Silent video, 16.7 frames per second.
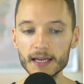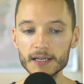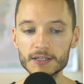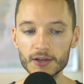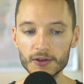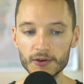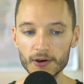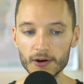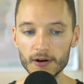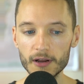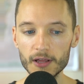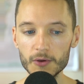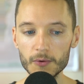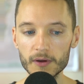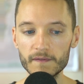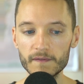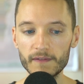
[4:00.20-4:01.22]
Security.
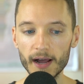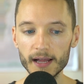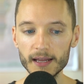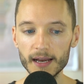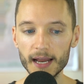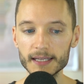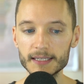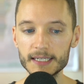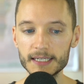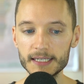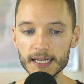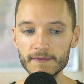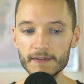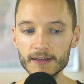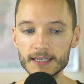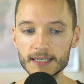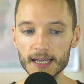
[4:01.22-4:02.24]
You can find it at
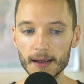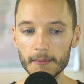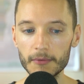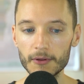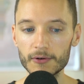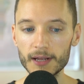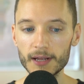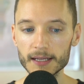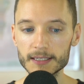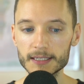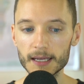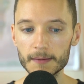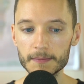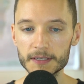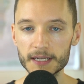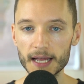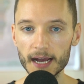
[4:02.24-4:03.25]

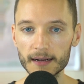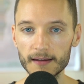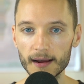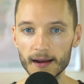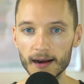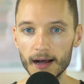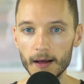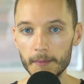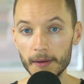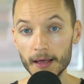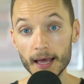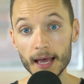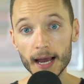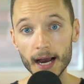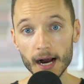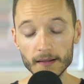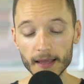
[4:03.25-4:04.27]
stephensemler.substack.com.
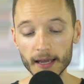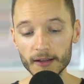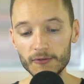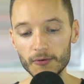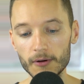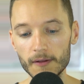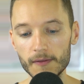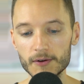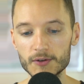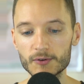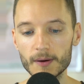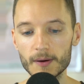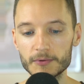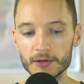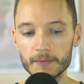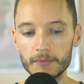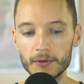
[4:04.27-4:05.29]
I'll link to it in the
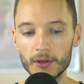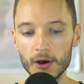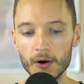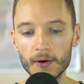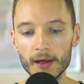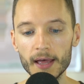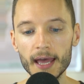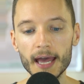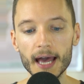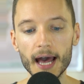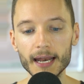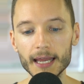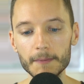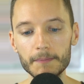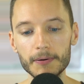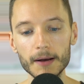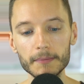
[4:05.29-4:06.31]
description below. And
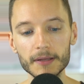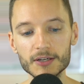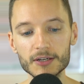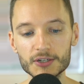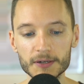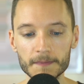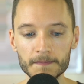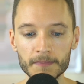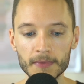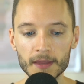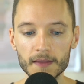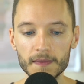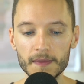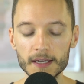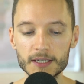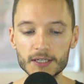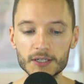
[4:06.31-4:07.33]
he published
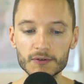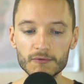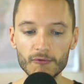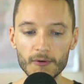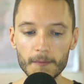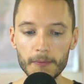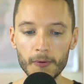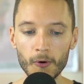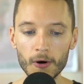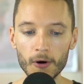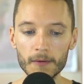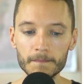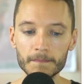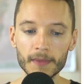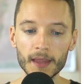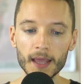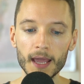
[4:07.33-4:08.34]
this
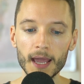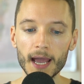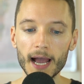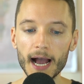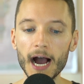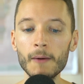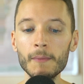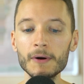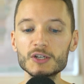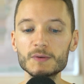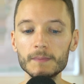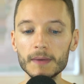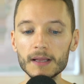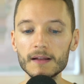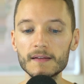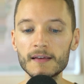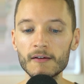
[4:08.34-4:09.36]
report, How Much
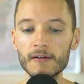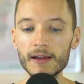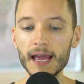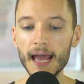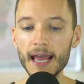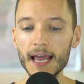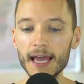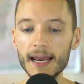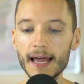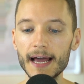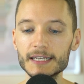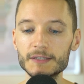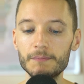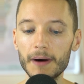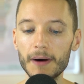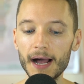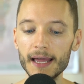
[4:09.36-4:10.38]
Military Aid Has
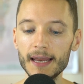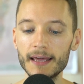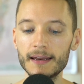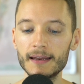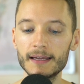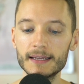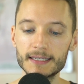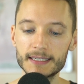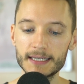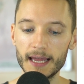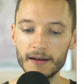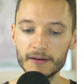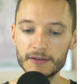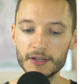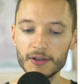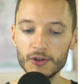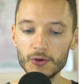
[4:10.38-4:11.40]
Biden Sent
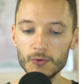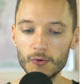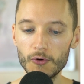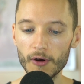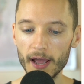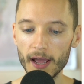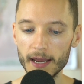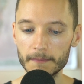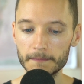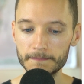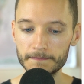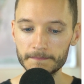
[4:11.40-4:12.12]
to Ukraine?